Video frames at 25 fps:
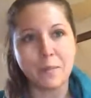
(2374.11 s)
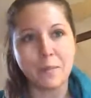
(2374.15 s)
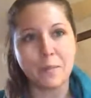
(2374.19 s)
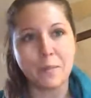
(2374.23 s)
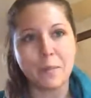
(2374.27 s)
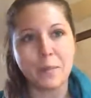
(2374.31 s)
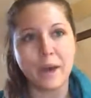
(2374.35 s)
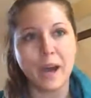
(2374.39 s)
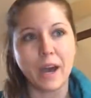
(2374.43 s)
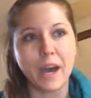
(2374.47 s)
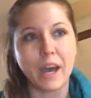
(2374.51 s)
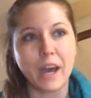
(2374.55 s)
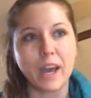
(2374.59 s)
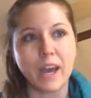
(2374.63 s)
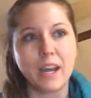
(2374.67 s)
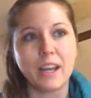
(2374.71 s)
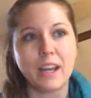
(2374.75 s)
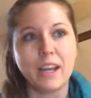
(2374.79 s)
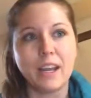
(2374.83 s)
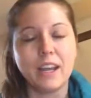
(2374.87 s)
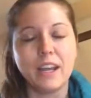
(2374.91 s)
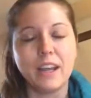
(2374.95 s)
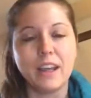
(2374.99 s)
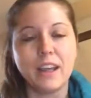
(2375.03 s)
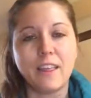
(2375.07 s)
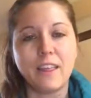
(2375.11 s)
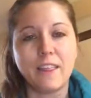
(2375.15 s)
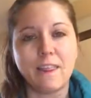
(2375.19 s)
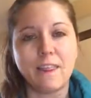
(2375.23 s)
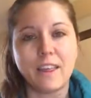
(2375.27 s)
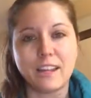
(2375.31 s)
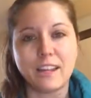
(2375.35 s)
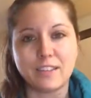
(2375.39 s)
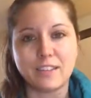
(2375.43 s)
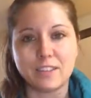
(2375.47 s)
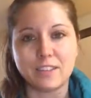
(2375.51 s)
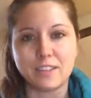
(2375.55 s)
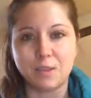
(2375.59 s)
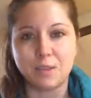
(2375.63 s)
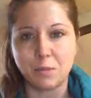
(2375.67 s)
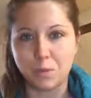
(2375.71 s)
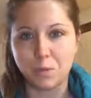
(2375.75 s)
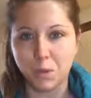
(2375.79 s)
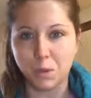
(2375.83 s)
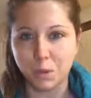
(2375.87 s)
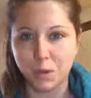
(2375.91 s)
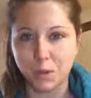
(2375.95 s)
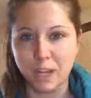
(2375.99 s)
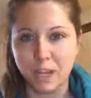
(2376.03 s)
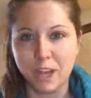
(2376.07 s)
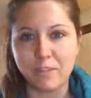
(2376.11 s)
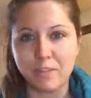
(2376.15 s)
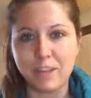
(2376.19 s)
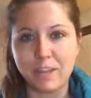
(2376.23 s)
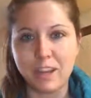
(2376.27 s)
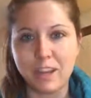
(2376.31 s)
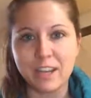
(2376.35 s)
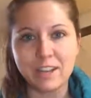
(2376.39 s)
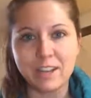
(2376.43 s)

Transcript: but that's the beauty of it.